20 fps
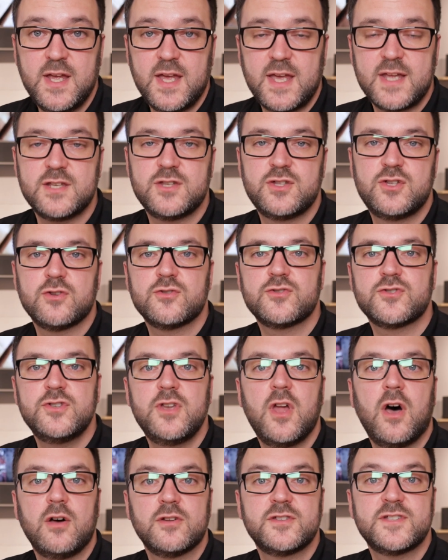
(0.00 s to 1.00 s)
it does
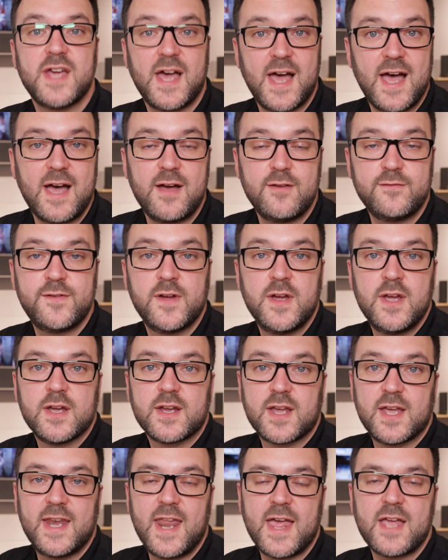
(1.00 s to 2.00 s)
not have
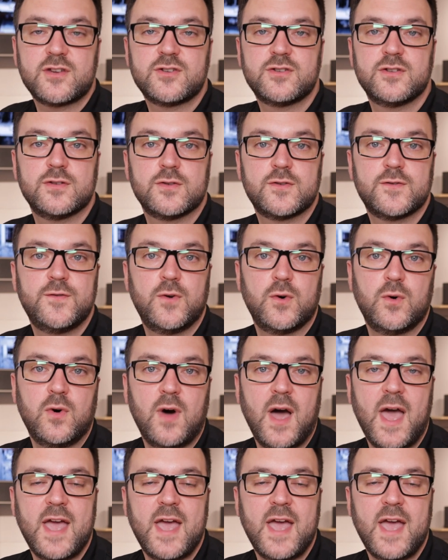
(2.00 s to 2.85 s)
connections for